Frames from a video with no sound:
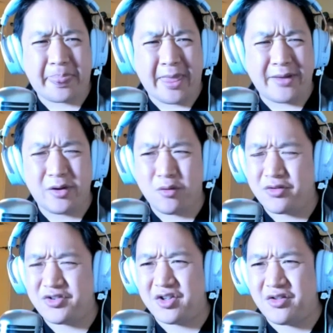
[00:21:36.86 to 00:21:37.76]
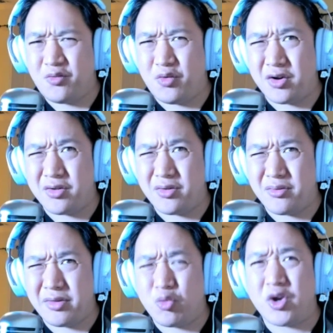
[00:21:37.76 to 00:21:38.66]
There was just one,
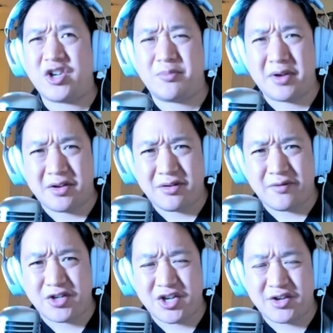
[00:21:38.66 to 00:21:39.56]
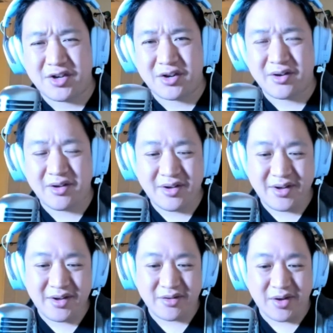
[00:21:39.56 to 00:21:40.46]
the Richmond, Virginia.
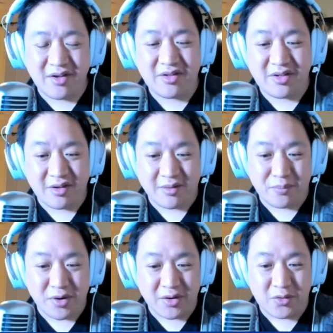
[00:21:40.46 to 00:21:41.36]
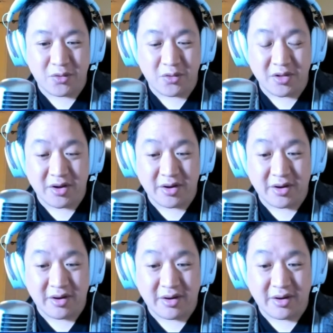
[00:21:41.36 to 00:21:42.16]
So he's seeing some pretty cool